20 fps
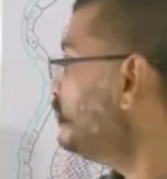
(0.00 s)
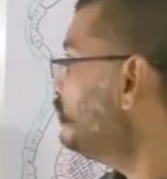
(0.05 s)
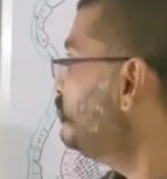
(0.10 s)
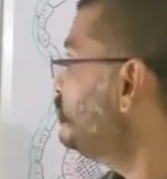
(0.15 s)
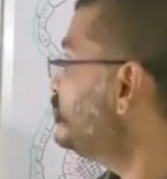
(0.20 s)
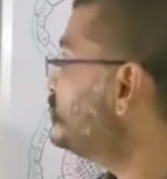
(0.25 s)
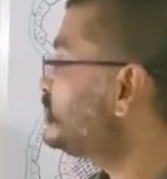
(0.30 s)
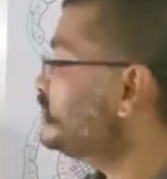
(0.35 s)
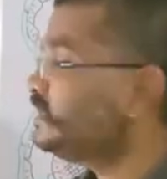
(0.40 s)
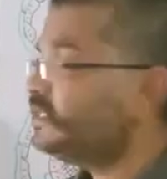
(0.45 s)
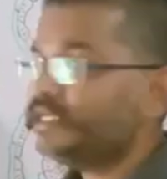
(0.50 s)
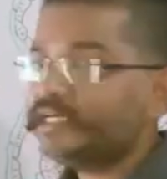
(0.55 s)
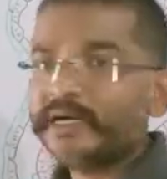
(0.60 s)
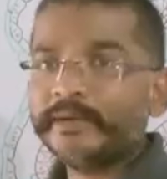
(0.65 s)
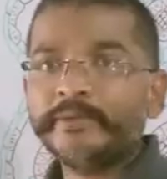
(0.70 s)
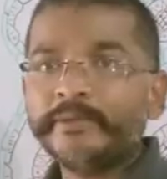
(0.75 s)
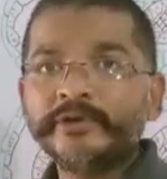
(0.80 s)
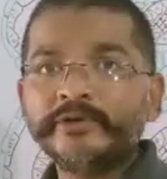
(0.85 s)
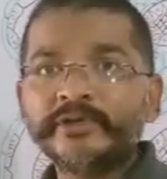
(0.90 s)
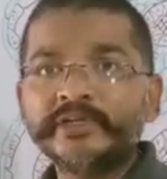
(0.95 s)
we'll see
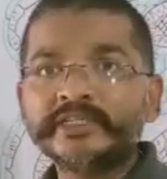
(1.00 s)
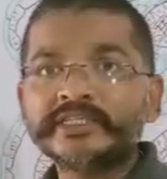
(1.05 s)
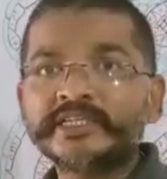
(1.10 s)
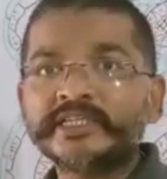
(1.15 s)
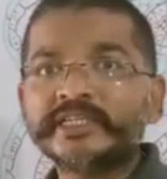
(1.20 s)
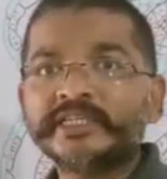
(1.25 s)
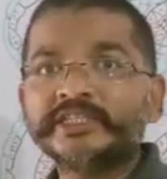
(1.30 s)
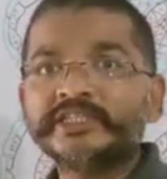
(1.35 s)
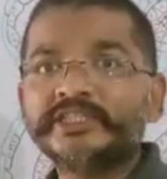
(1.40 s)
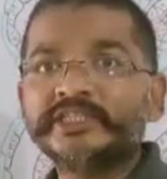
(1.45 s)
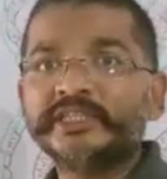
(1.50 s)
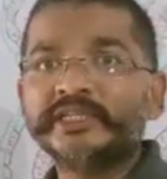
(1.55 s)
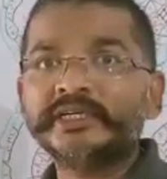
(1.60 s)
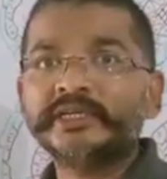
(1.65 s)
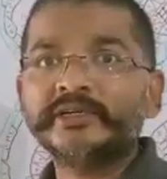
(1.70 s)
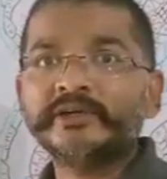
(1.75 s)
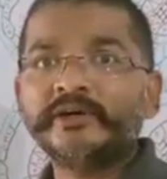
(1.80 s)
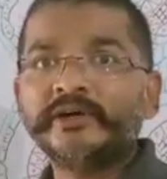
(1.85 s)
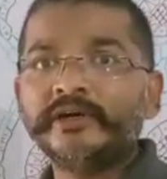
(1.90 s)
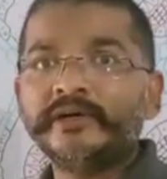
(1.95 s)
about the
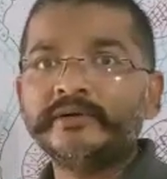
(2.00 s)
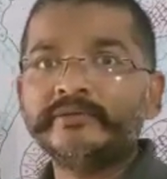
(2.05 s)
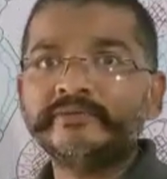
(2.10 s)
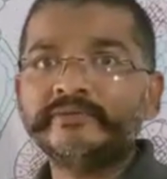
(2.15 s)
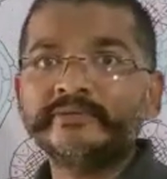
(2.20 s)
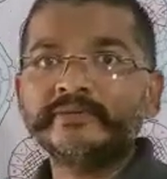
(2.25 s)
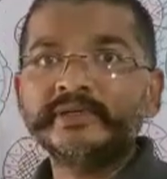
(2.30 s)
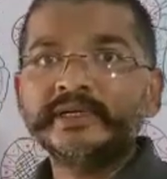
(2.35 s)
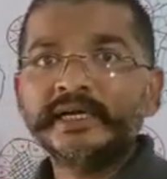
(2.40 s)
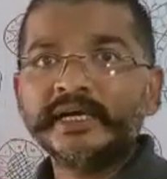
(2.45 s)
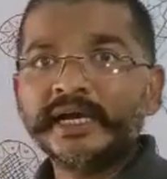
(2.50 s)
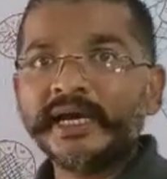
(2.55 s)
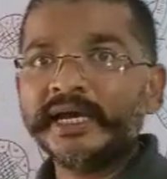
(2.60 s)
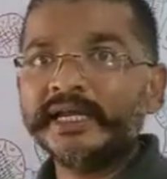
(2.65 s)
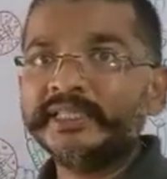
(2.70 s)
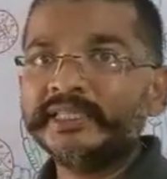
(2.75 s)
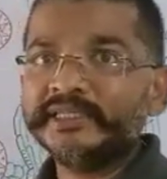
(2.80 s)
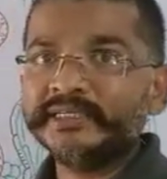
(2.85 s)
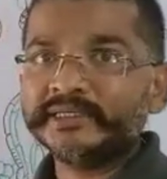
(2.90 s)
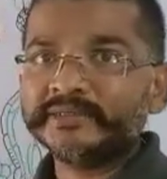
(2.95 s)
structure of
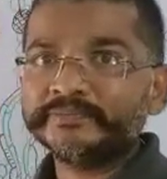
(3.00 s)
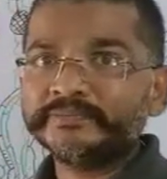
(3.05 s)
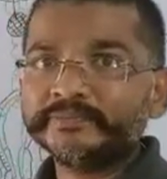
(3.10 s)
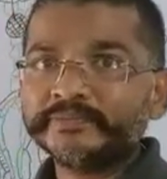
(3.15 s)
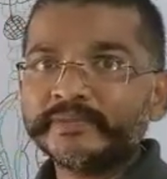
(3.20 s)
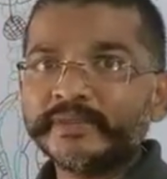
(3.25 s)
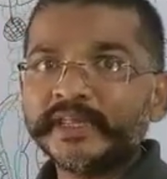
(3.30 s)
anther.